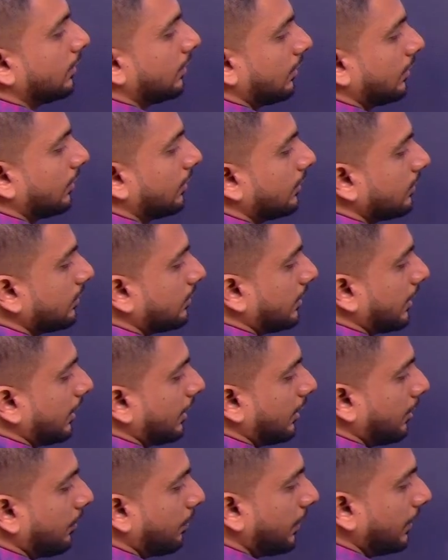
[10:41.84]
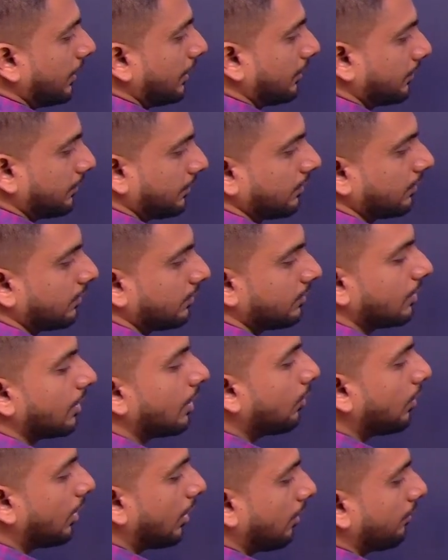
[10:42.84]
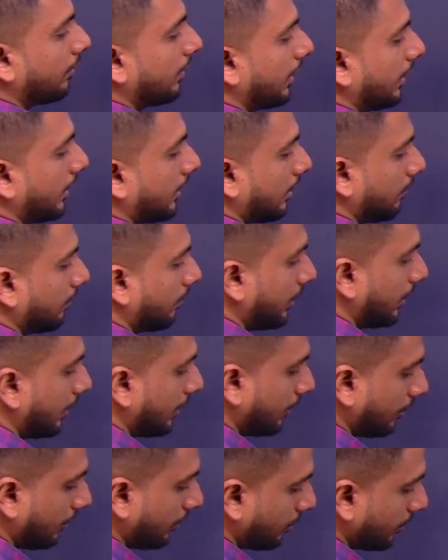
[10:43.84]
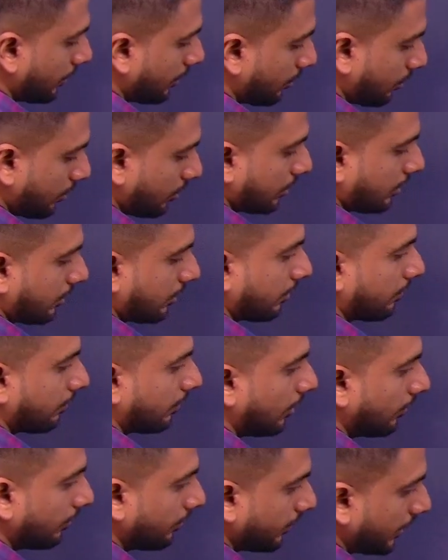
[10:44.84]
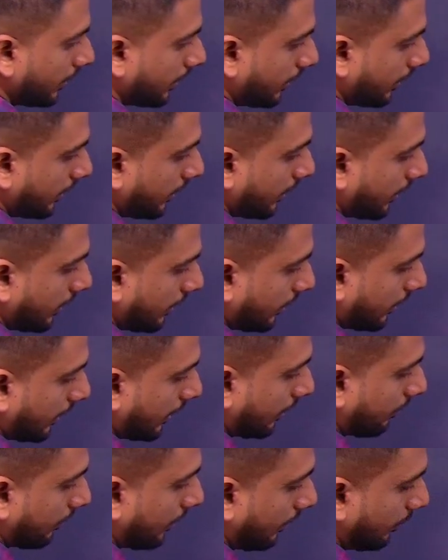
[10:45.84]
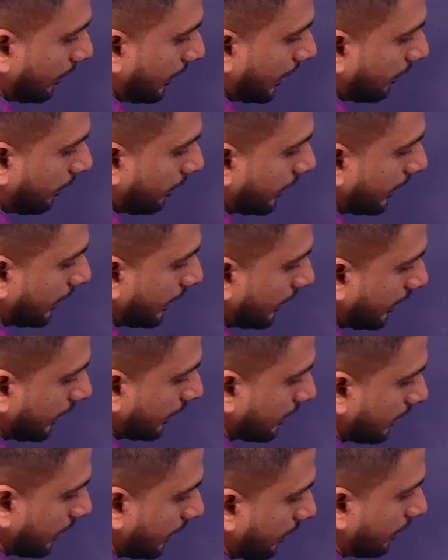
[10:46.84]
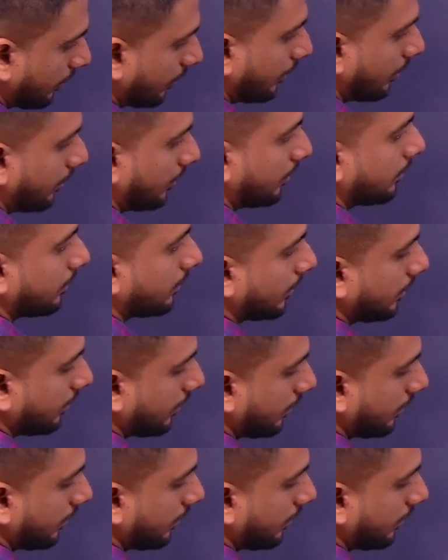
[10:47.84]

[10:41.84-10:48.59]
the set P. Now, how will I convert it into a roster form? That will be P is equal to